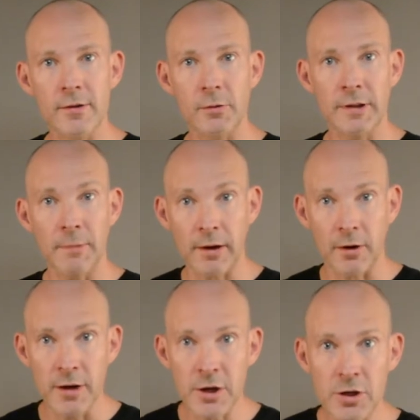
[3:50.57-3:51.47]
So the
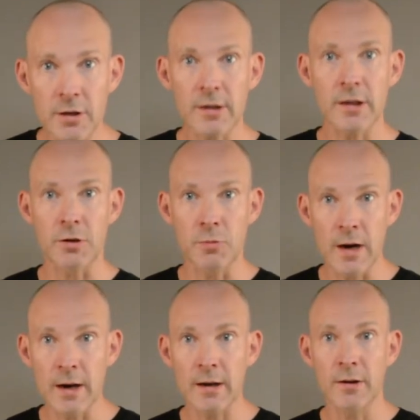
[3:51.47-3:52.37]
recognition is
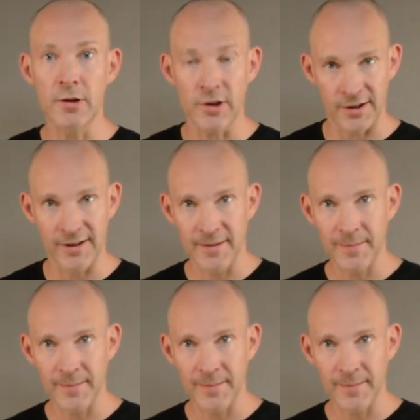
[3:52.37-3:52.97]
really good.